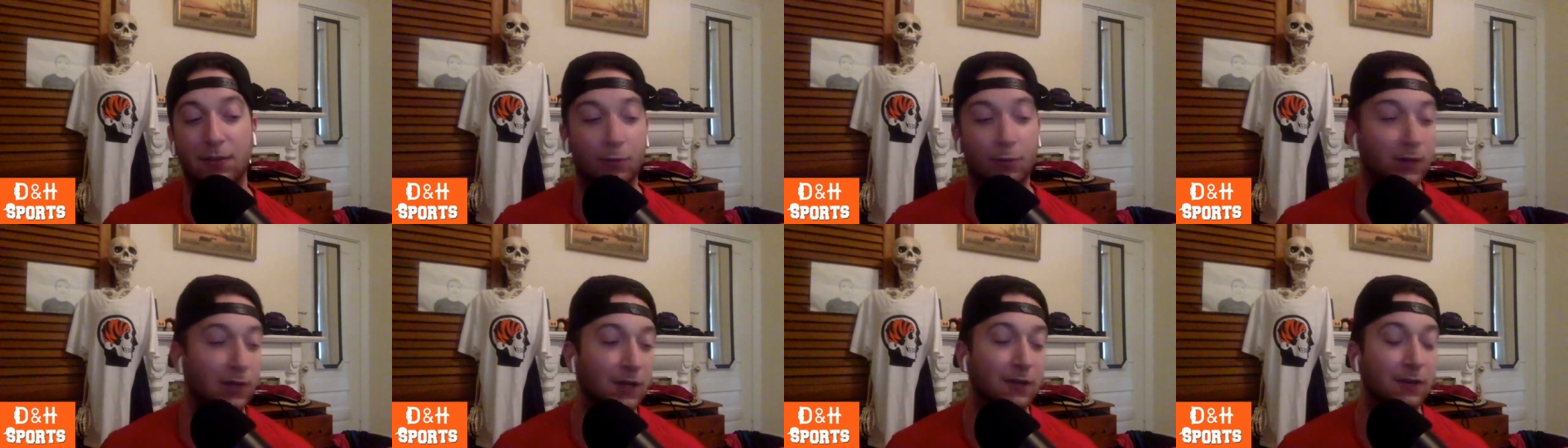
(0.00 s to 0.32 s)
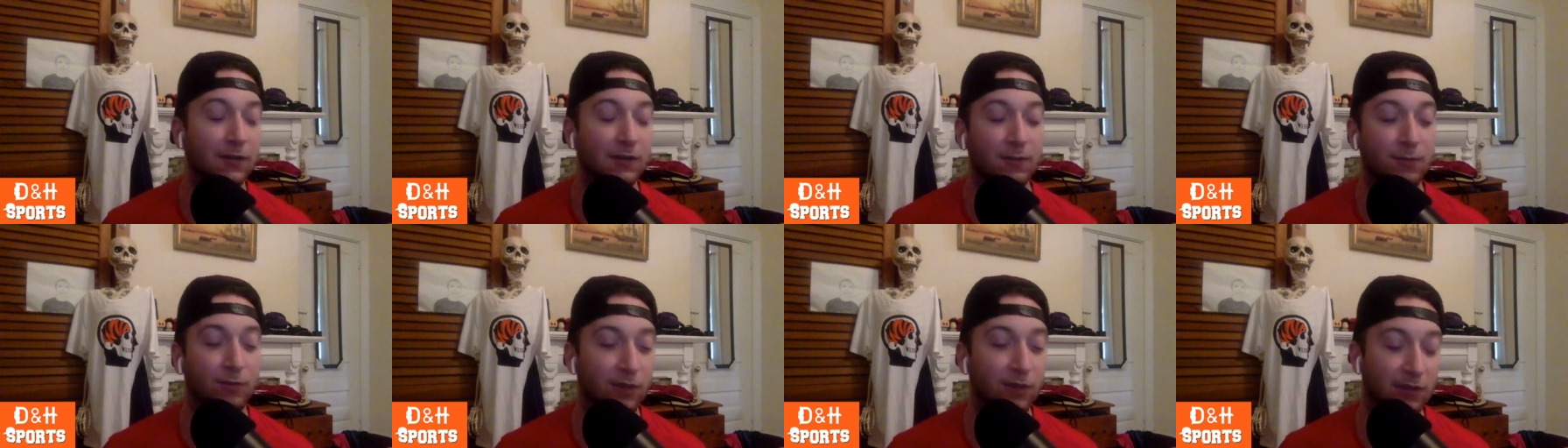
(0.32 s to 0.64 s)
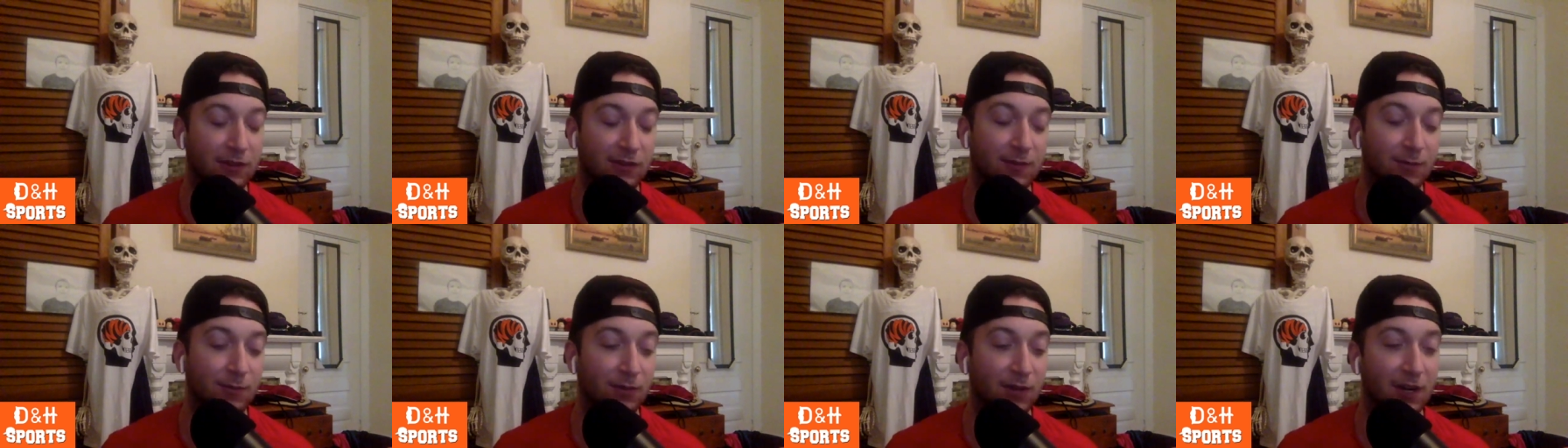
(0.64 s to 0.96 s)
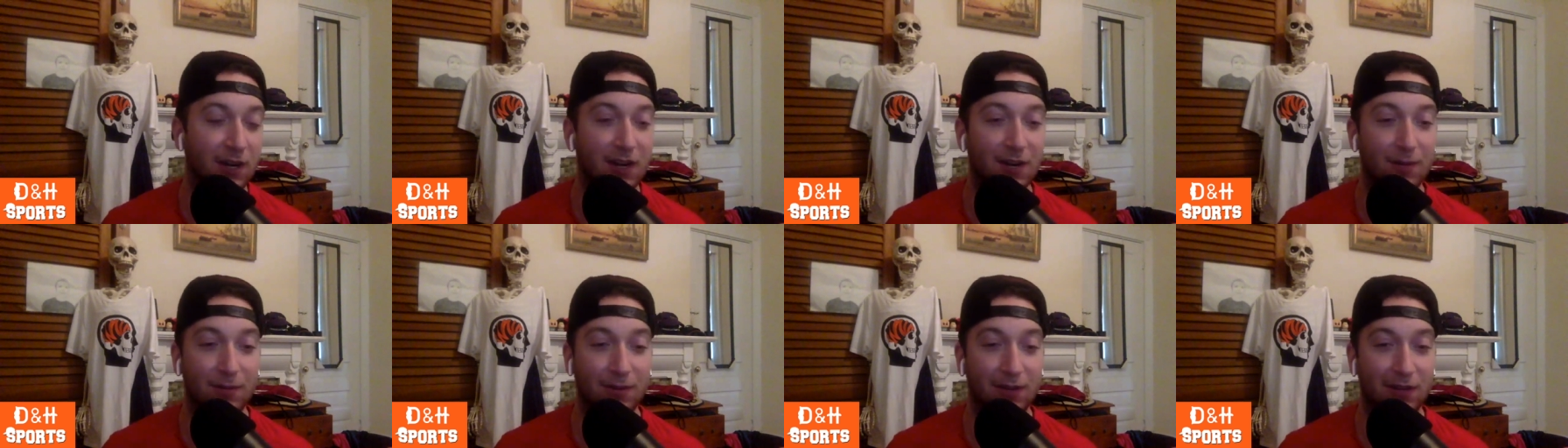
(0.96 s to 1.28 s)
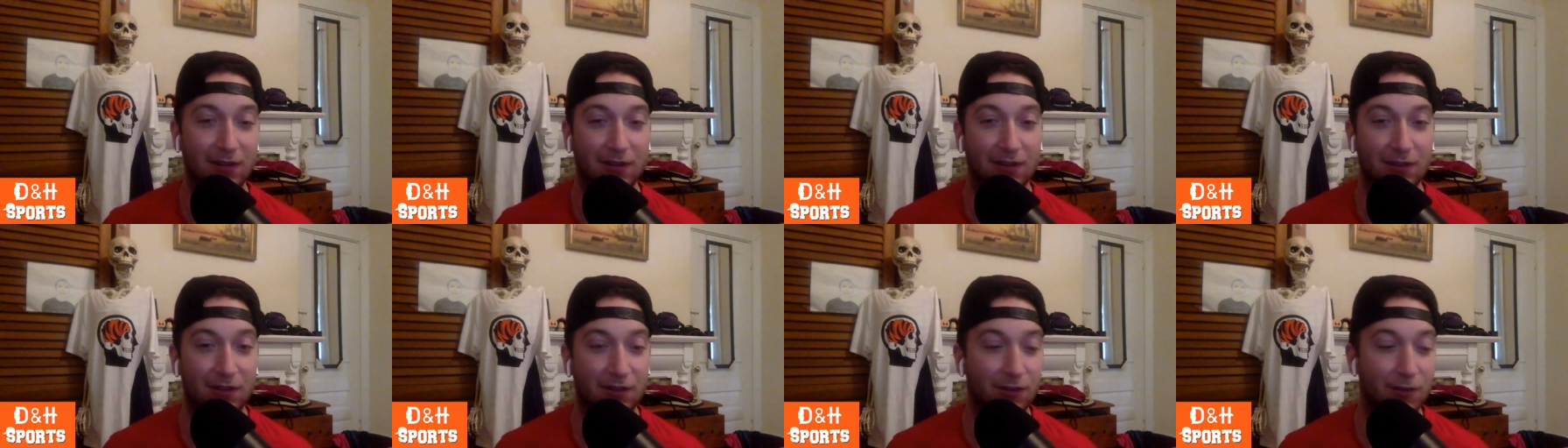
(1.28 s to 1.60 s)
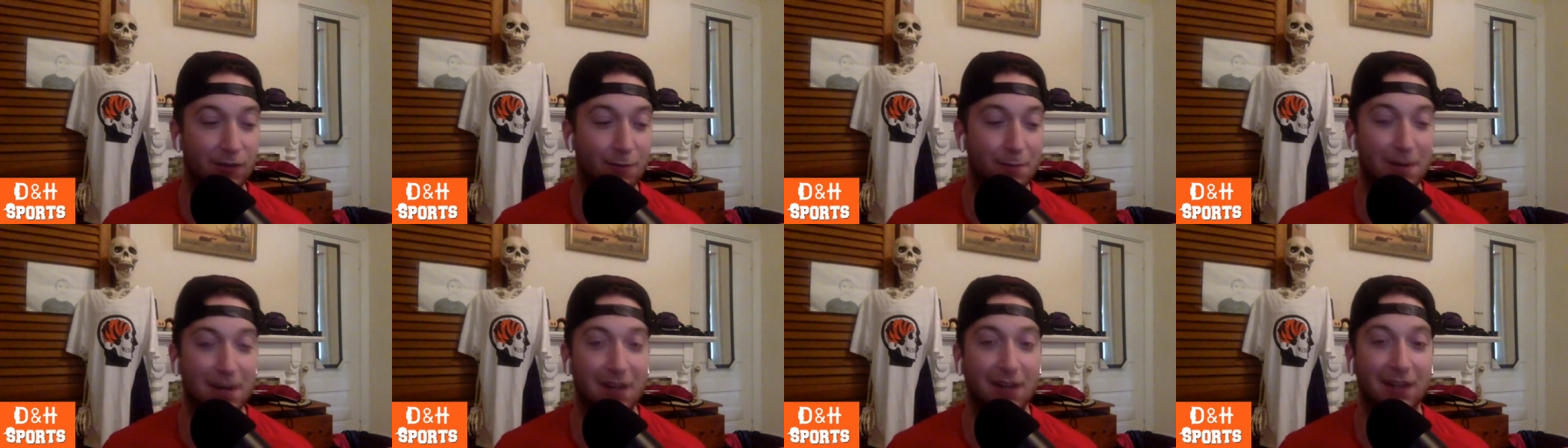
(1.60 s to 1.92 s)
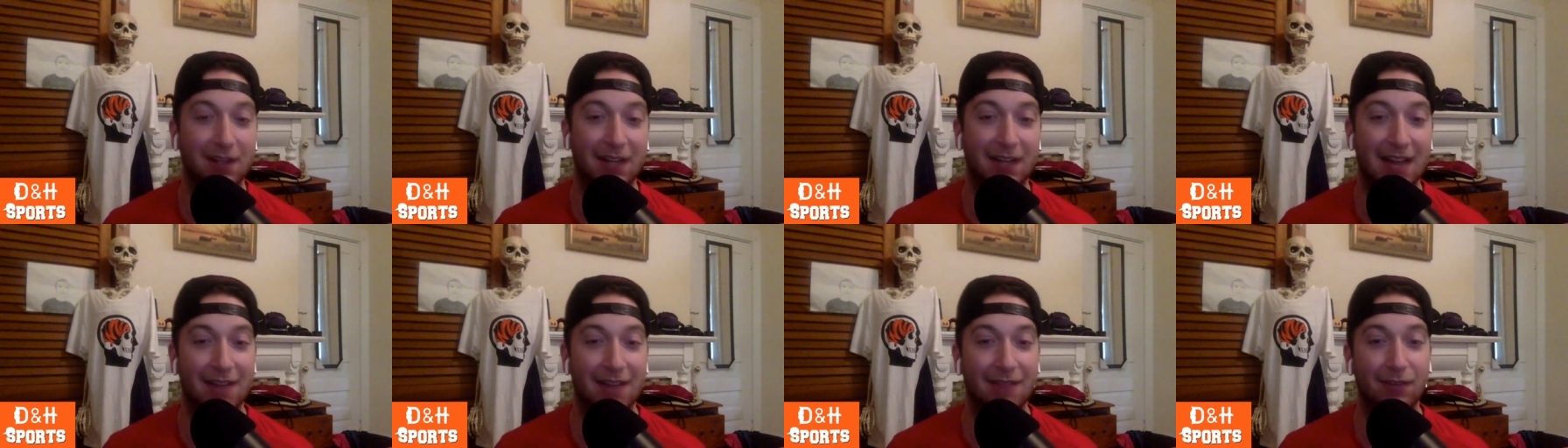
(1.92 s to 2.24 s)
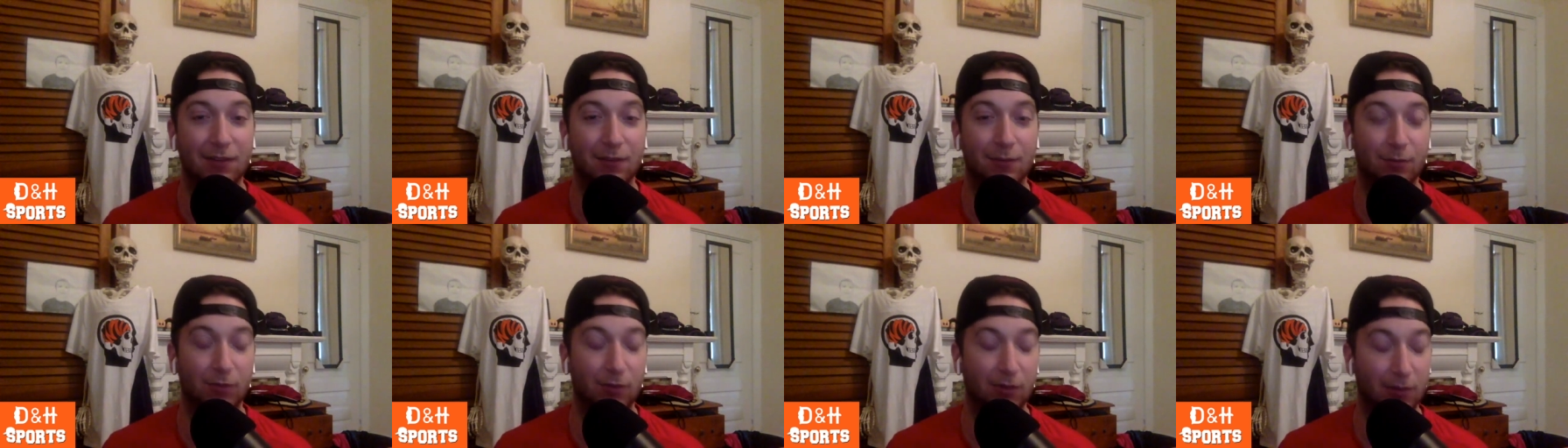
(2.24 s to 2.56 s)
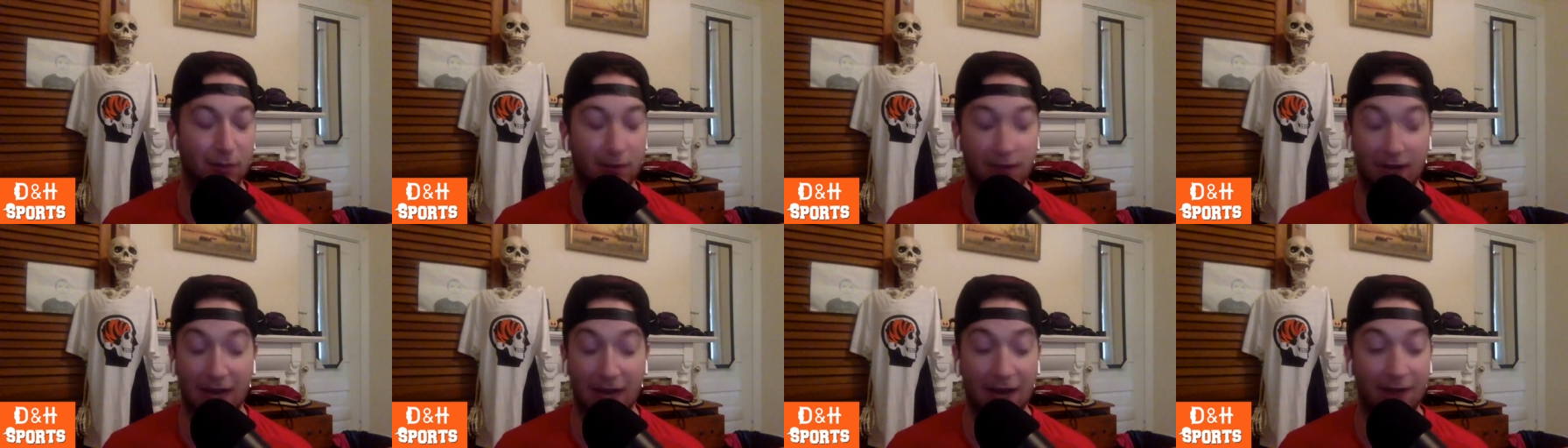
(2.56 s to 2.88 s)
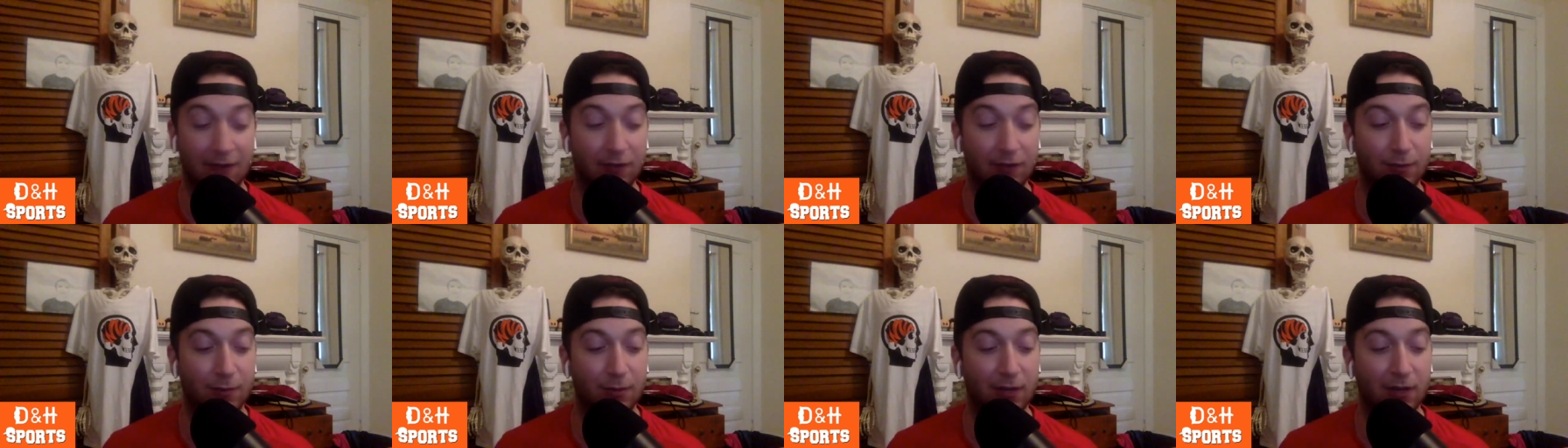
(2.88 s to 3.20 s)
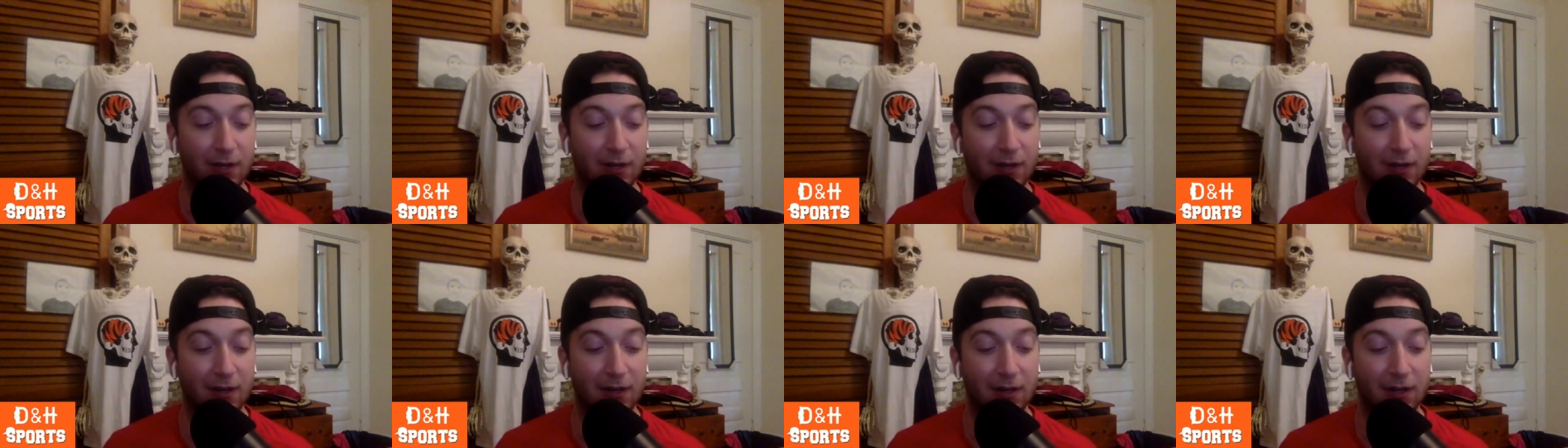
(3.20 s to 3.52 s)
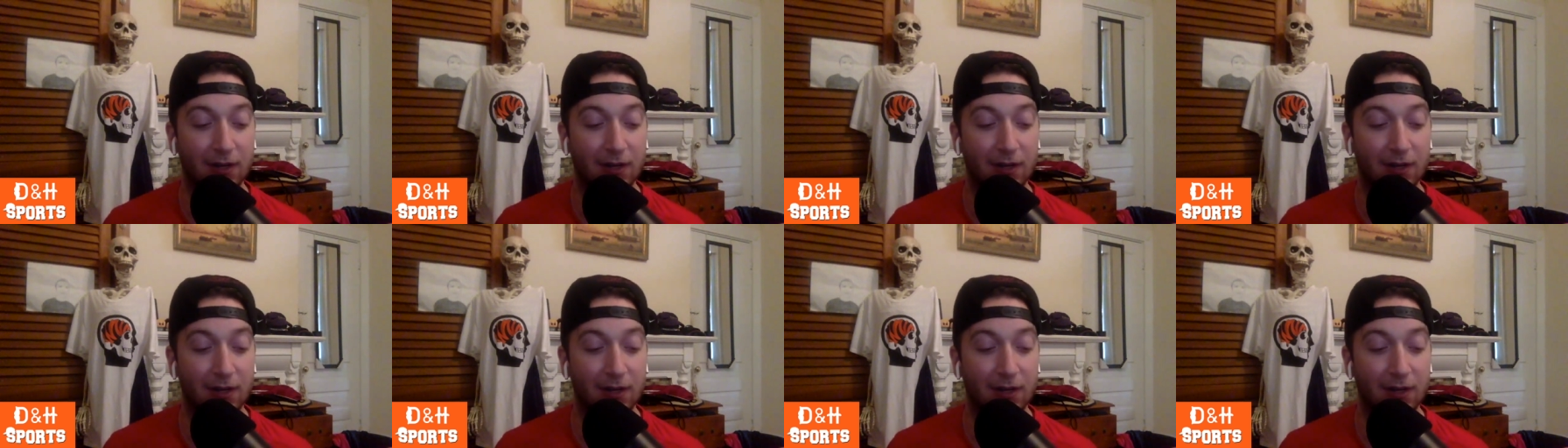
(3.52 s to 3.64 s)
three years in Preston Brown when he's still a middling average pro, average player,